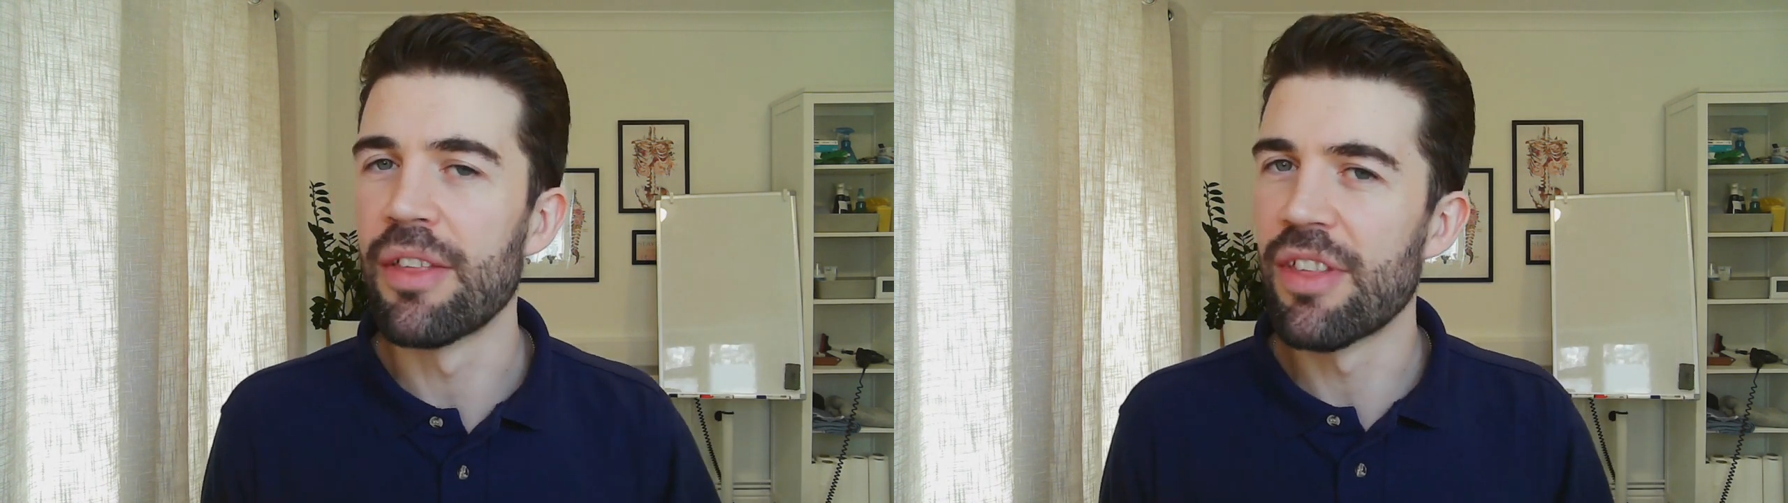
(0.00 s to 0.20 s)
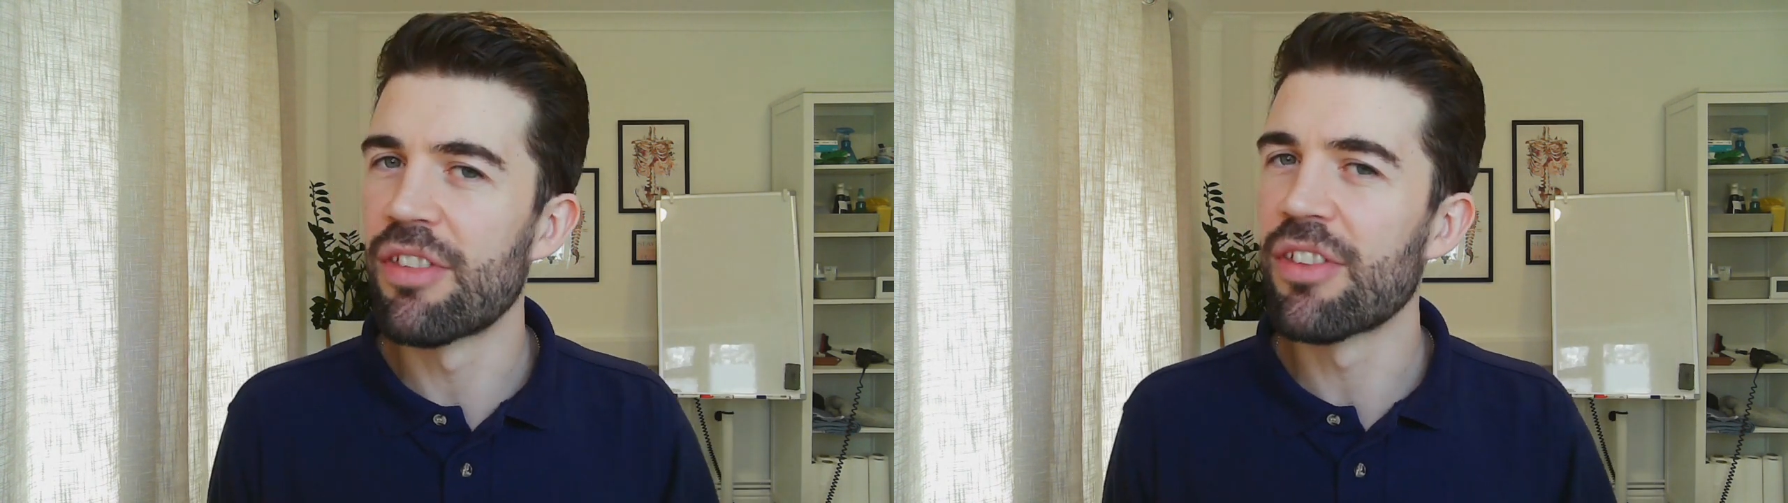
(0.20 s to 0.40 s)

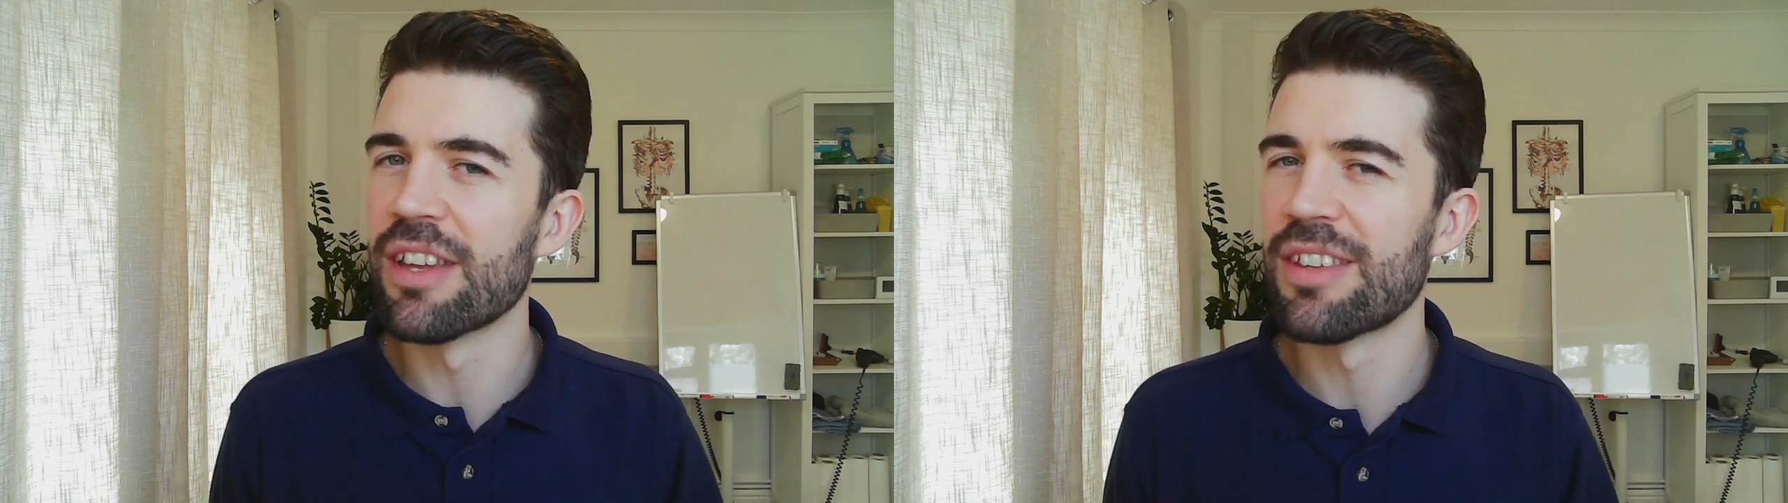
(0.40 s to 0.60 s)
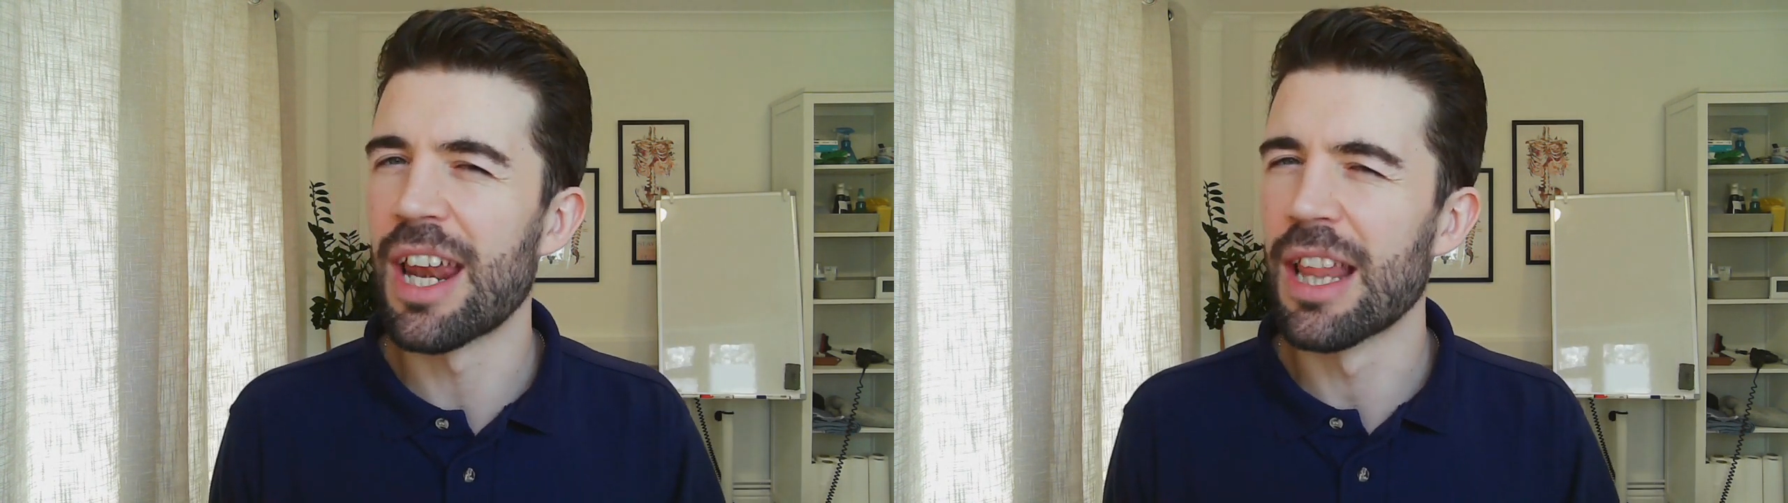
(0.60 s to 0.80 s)
This is going
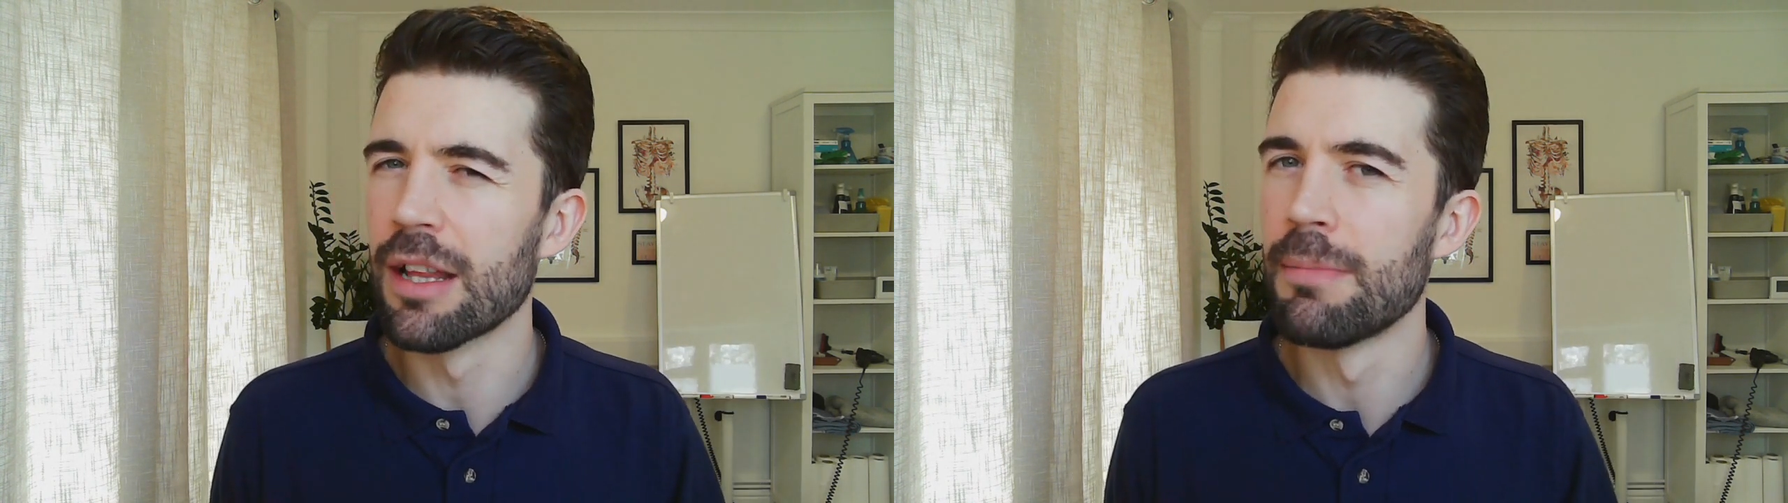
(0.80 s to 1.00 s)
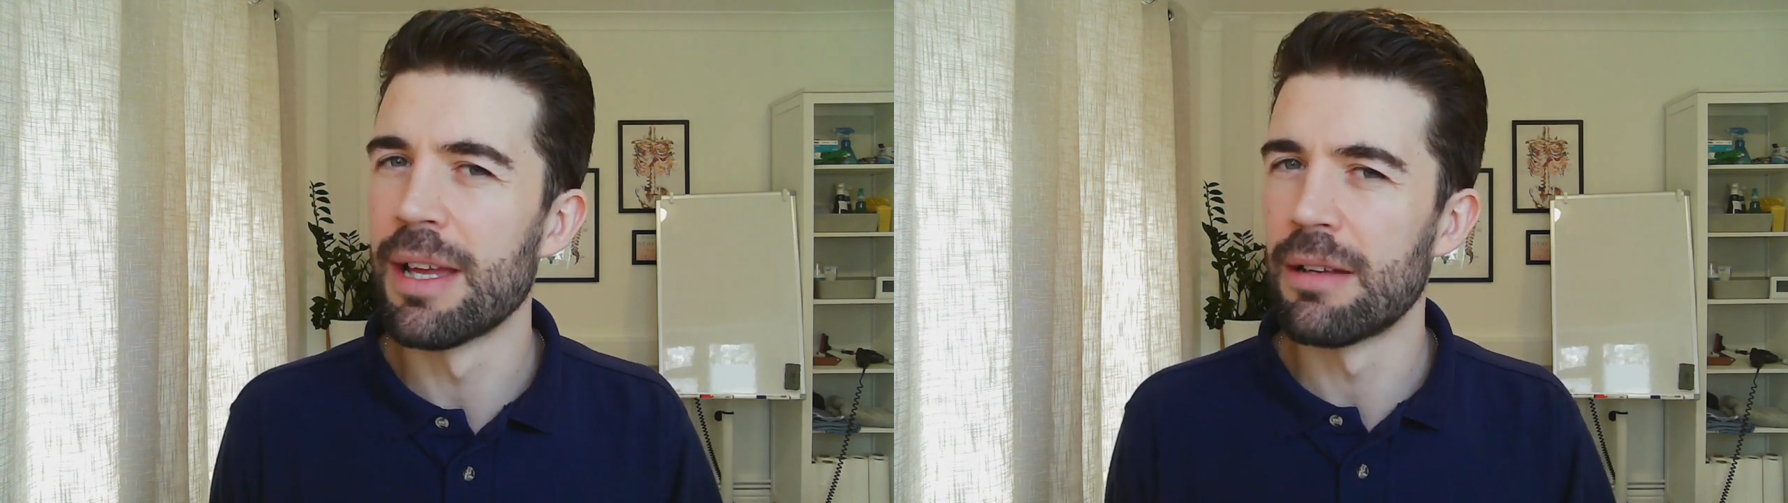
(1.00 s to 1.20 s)
to sound a
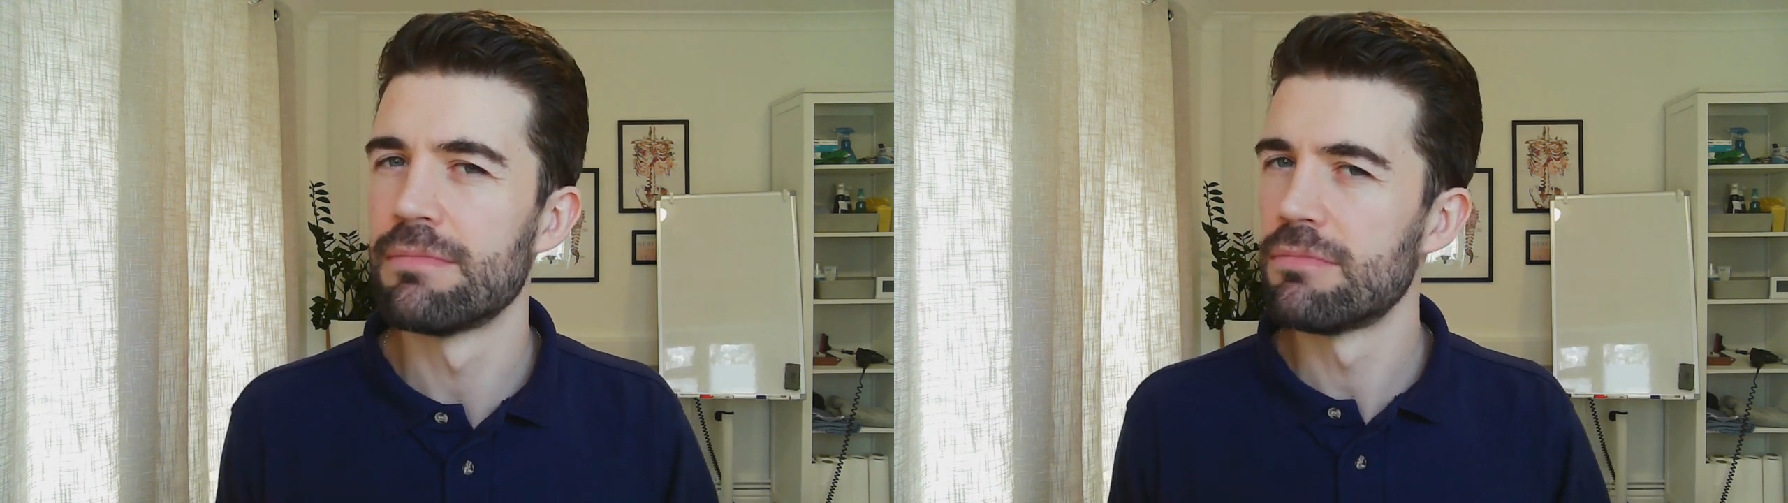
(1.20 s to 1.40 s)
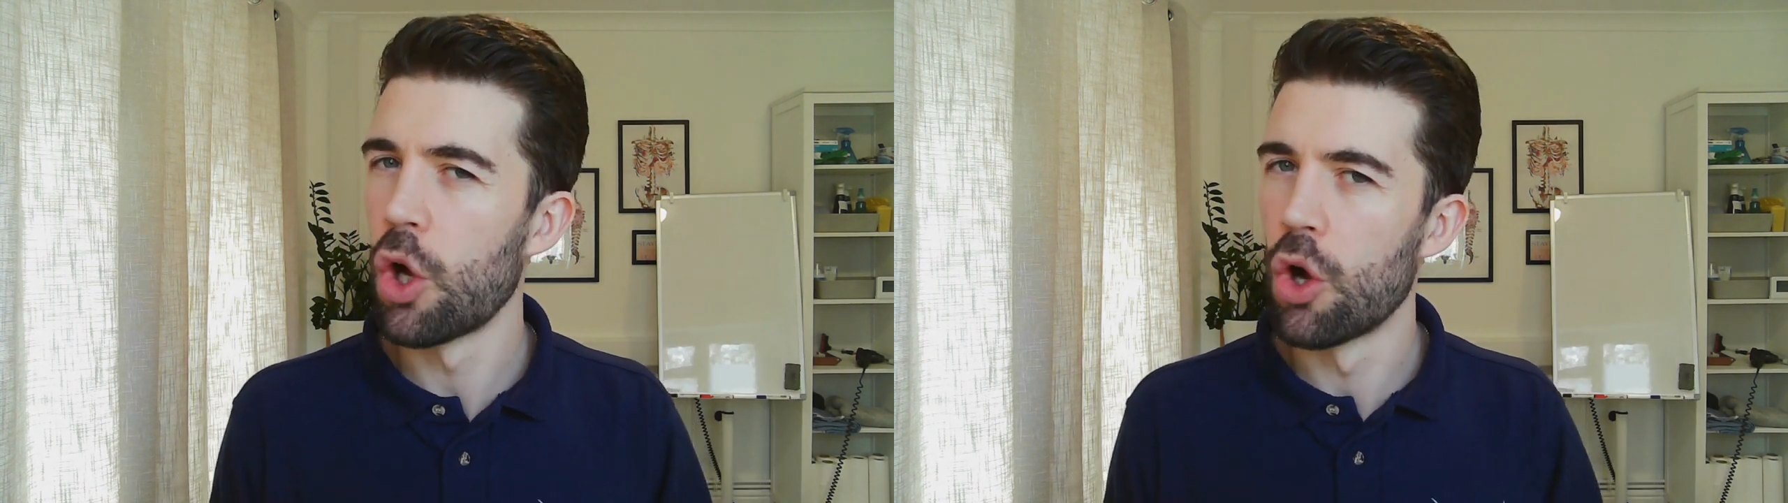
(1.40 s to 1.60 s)
little bit
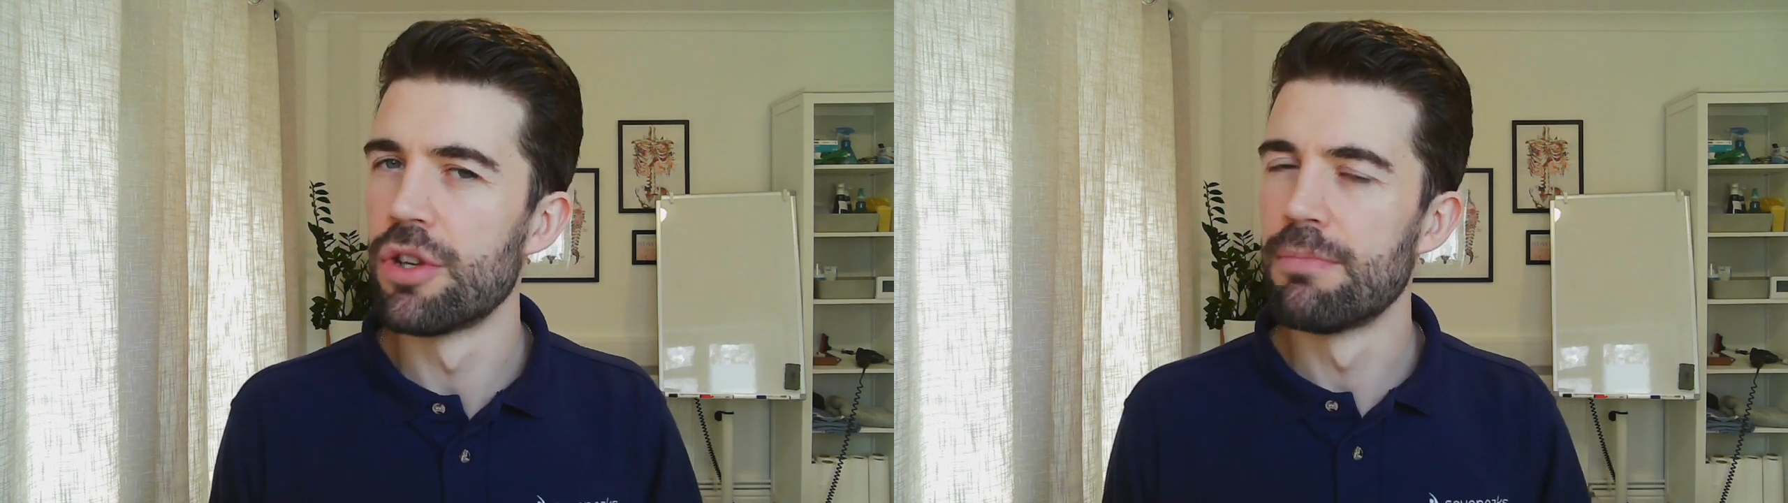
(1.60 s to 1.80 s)
odd,